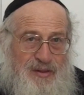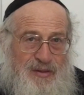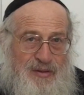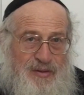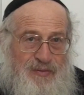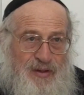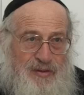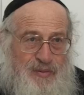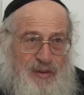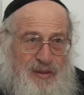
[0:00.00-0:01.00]
The
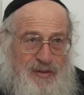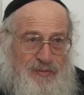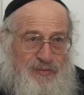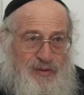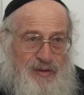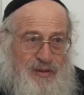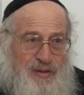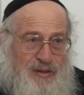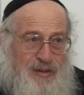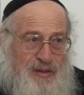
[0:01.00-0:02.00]
ones believe that
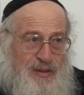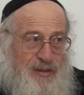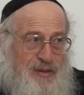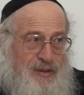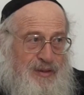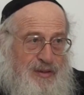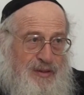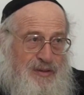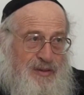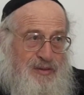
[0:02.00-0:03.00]

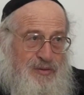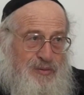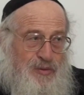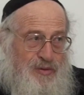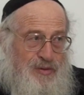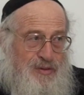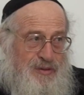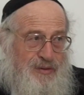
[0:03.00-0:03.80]
these two books,